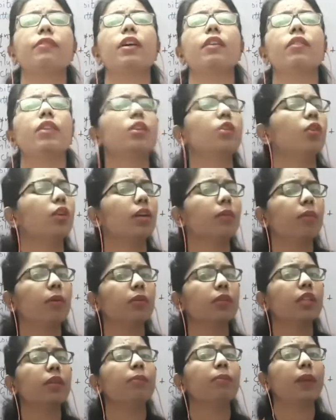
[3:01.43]
I will talk
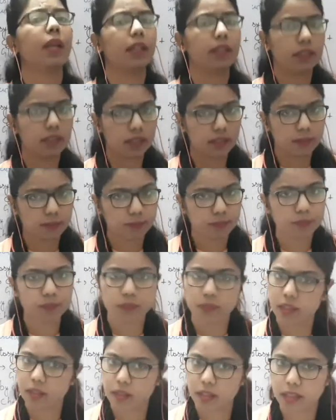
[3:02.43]
about the plants,
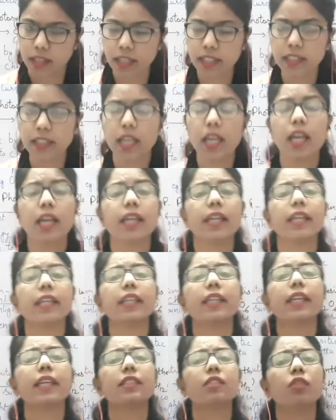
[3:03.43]
right? In
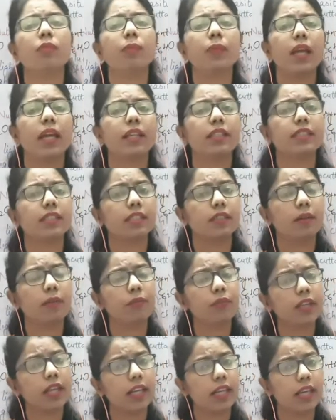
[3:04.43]
case of plants, some
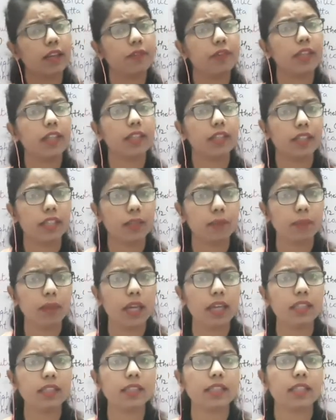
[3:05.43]
we are having green
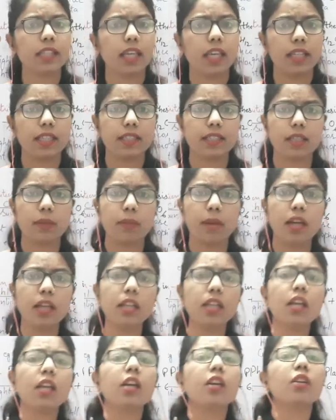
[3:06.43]
plants and some are
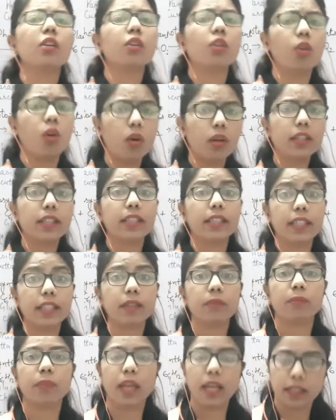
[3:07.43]

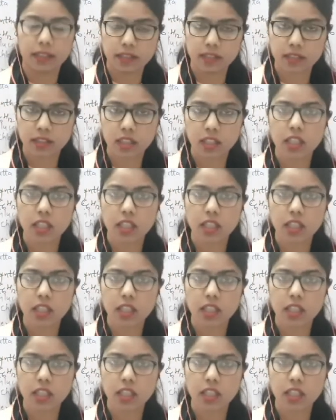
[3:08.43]
non-green plants.